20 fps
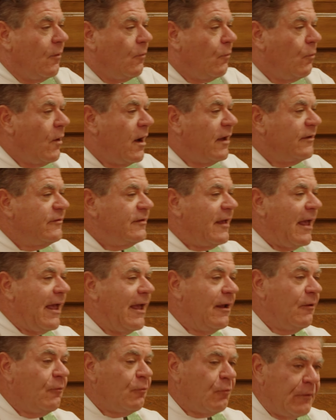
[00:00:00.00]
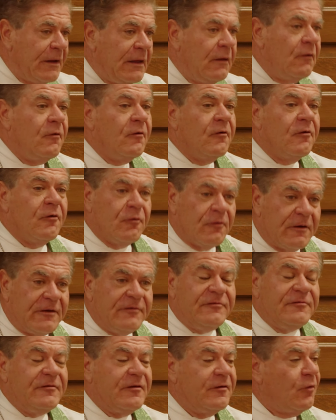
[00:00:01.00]
was a real
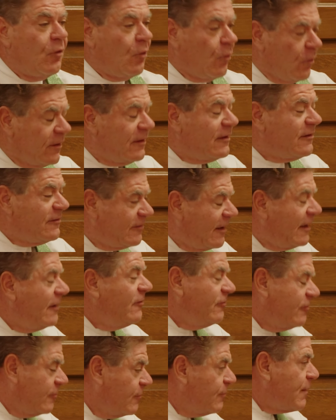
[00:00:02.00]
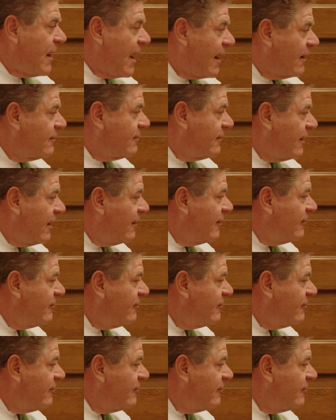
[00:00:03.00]
Christian organization back then.